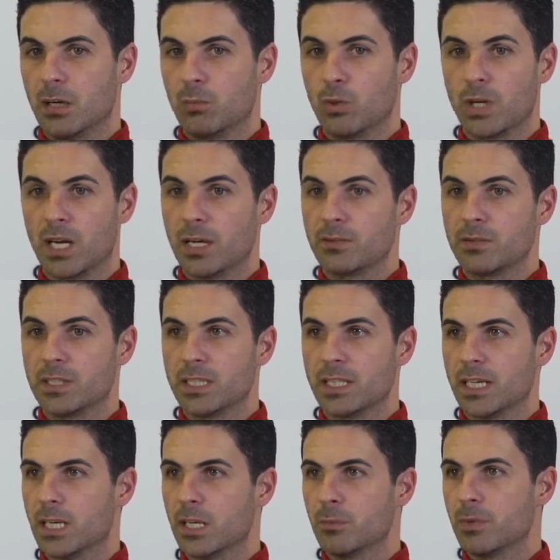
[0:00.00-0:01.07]
Well, I've seen
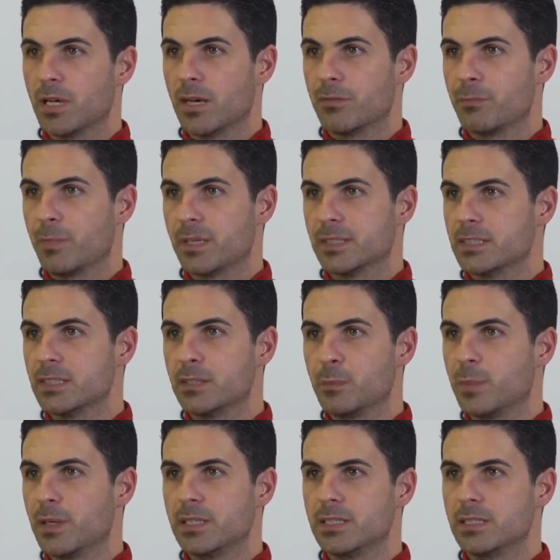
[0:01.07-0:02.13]
and I have
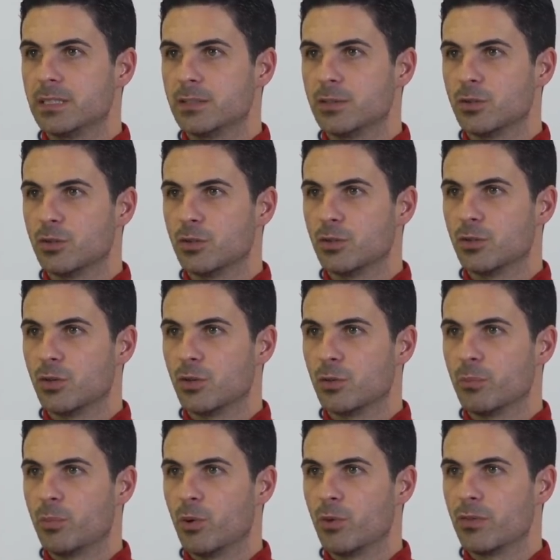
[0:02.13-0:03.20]
participated on
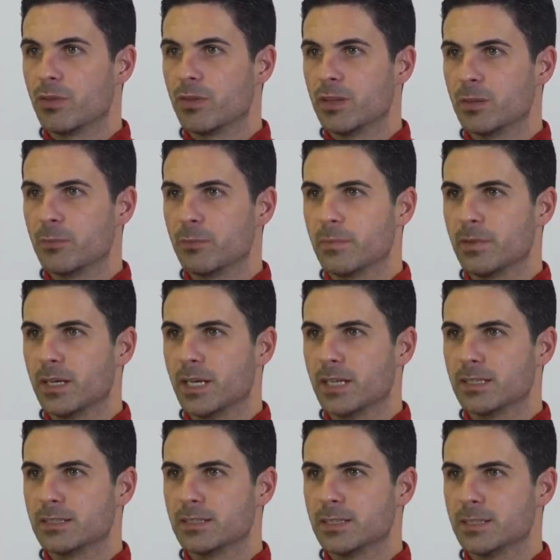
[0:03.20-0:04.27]
on both of them,
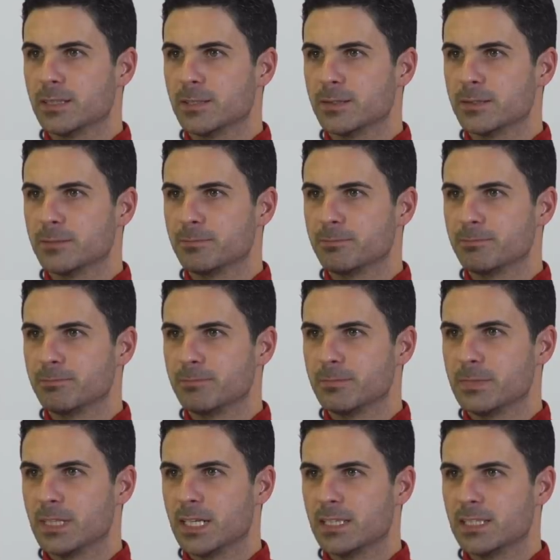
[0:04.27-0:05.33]
and uh,
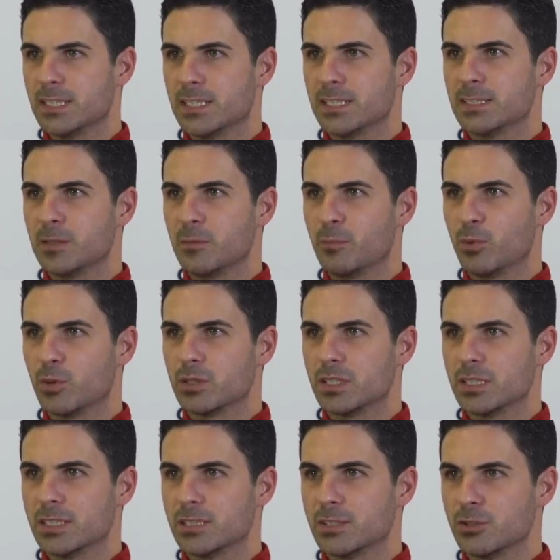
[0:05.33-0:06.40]
at the end,
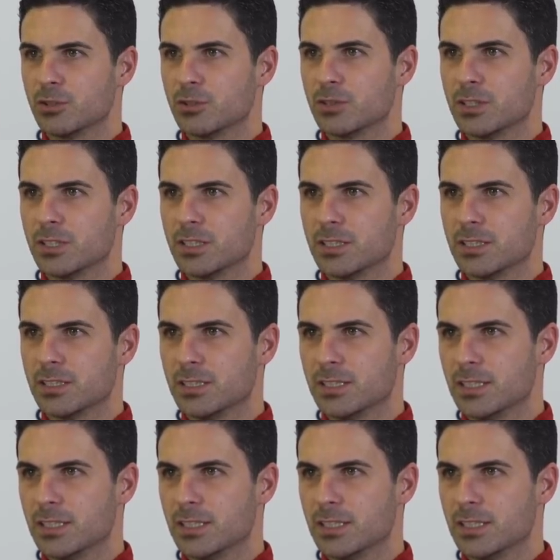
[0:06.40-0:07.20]
important is not. Uh,